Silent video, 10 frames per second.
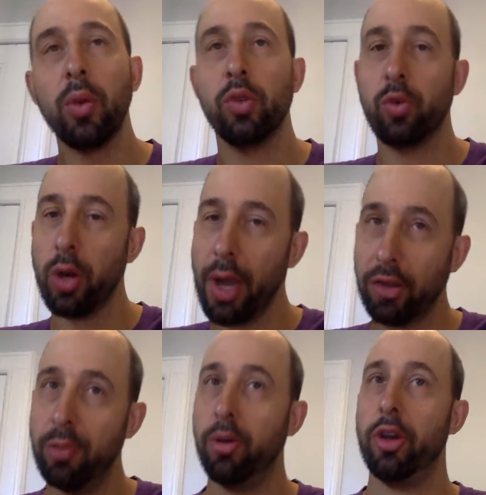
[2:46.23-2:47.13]
Which is where you
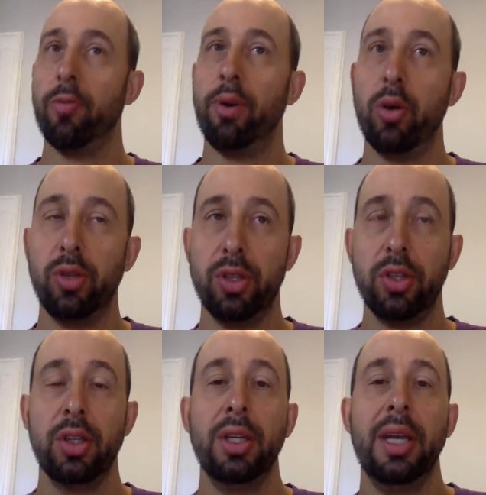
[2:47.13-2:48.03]
actually put your
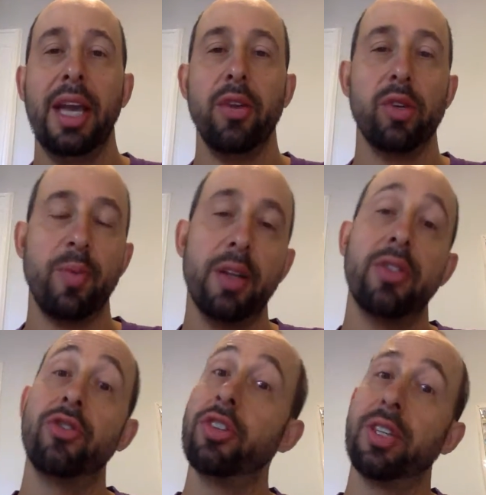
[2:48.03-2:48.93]
posts and your
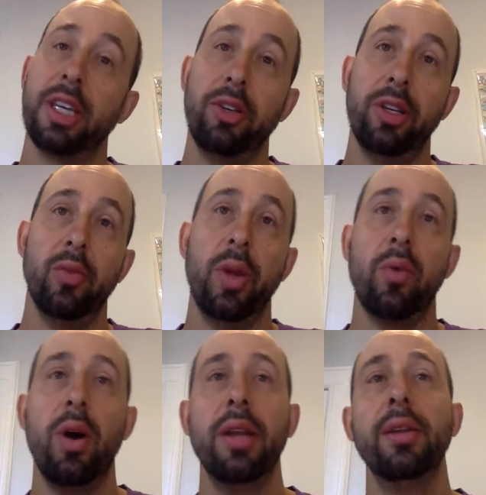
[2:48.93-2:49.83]
responses just like you did in
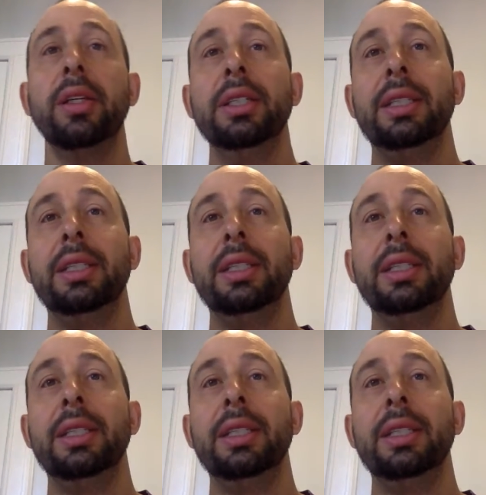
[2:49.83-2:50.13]
week 1.